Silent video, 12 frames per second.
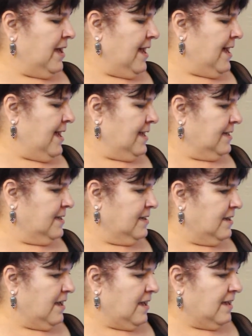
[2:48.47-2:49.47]
back,
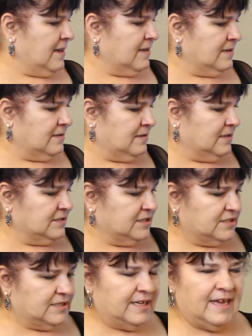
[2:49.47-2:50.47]
and it's
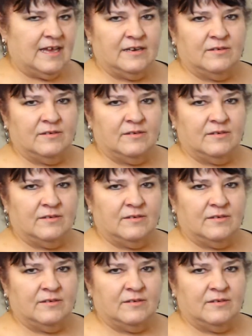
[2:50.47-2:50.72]
just, again, a